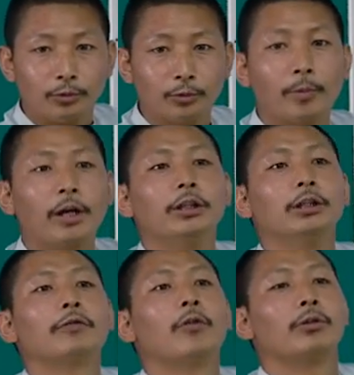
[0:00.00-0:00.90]
You buy
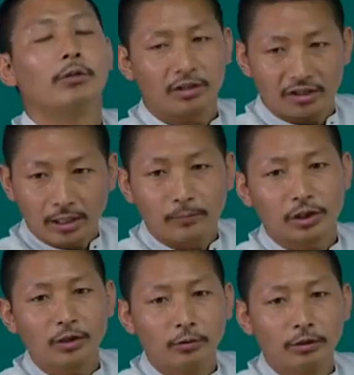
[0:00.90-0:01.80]
it for your
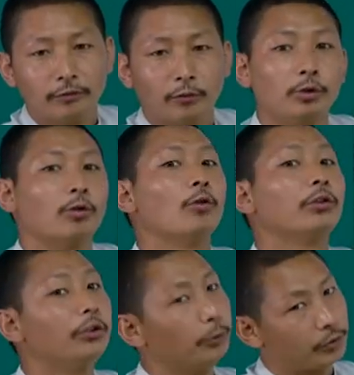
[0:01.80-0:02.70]
consumption only, for your
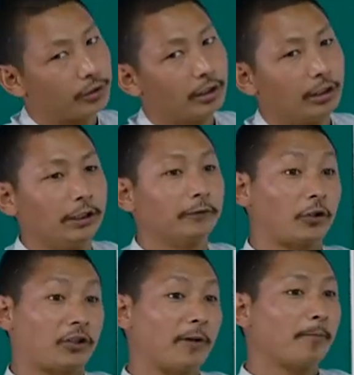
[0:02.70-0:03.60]
own use. If
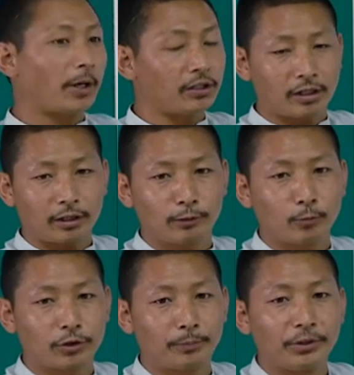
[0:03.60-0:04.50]
the same bicycle
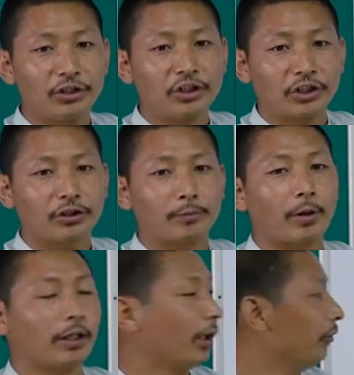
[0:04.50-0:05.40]
was purchased
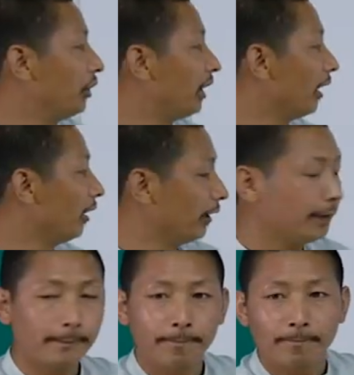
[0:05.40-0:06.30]
by a
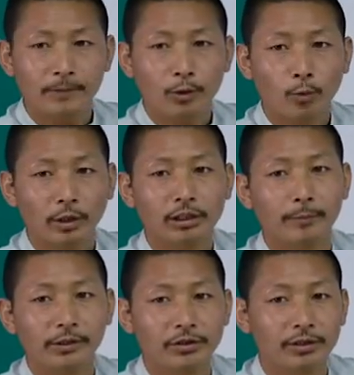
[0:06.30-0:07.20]
retailer, what
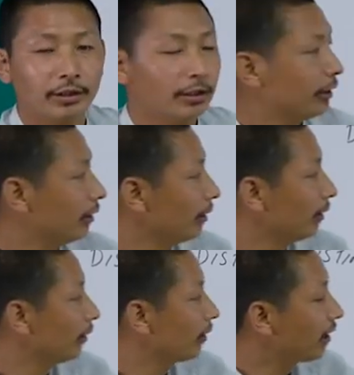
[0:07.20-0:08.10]
happens?
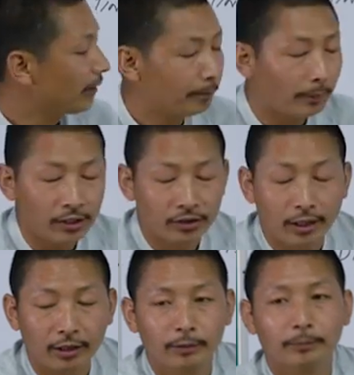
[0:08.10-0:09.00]
The same
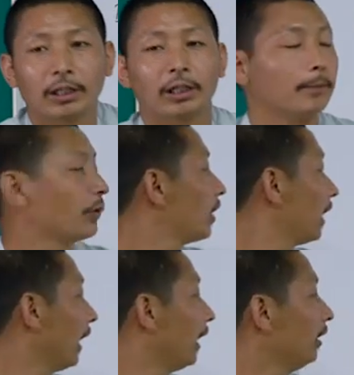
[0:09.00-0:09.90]
bicycle becomes
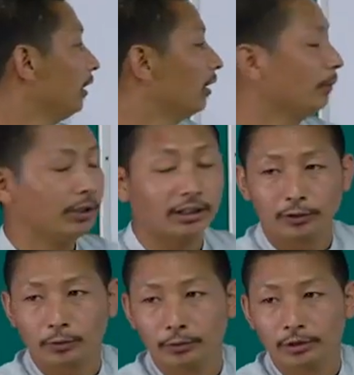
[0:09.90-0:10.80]
an
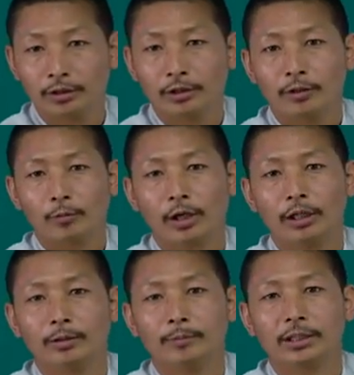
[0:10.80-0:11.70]
intermediate good.
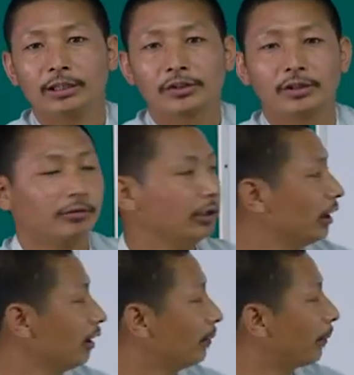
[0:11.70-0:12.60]
Why? Because the
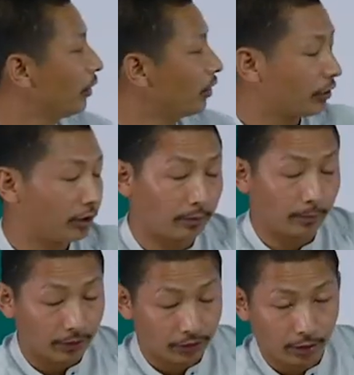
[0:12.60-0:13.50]
retailer purchases the
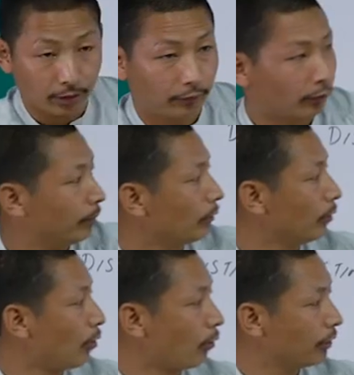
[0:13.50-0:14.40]
bicycle from
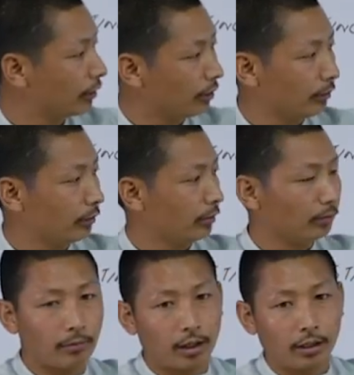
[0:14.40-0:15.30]
wholesale
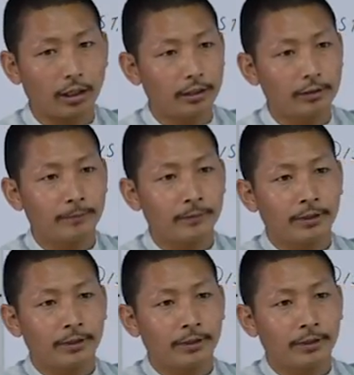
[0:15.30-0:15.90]
market